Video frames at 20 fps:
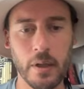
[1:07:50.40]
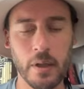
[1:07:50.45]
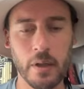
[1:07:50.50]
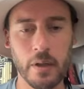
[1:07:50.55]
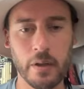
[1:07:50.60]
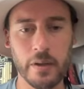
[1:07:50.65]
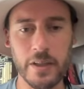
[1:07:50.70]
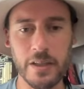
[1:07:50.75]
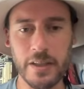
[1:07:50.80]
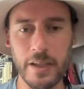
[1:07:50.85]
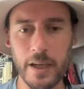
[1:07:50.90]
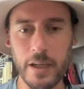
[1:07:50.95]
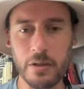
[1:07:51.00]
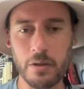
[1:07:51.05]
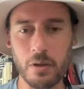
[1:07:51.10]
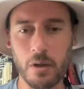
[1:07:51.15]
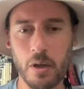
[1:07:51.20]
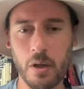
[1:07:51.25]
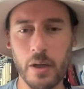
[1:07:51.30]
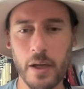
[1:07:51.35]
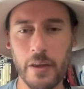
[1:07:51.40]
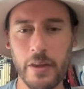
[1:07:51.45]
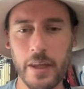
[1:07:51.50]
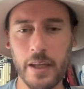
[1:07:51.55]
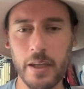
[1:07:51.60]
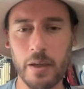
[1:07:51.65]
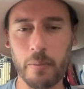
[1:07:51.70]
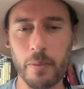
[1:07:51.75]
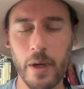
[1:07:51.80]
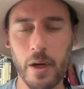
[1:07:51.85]
These guys are all, I
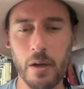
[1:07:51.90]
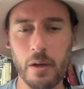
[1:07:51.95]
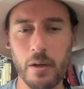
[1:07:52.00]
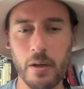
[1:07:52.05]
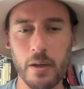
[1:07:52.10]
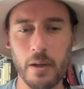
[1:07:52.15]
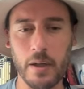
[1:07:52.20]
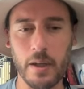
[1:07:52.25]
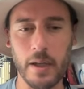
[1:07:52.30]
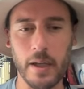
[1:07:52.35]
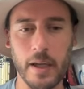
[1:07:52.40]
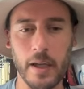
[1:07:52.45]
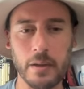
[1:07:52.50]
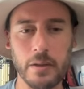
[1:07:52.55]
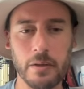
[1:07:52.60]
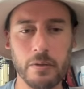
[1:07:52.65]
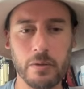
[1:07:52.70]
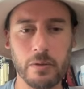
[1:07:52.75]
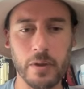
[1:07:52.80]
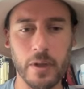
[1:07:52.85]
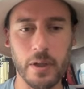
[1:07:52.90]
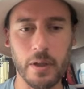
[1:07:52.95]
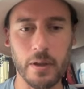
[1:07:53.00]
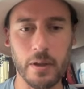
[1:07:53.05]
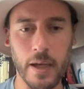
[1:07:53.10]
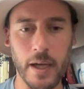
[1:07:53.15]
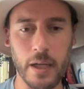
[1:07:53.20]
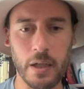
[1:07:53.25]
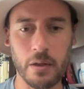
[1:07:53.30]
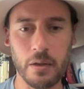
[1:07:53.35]
think, about
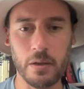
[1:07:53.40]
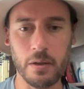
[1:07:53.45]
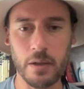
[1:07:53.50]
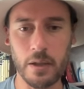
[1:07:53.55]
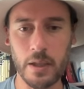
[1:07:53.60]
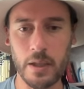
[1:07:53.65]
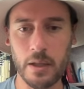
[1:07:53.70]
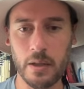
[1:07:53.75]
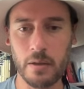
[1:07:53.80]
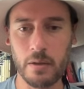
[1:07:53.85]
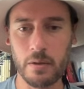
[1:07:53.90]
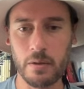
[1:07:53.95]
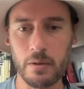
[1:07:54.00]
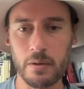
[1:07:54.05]
accurately.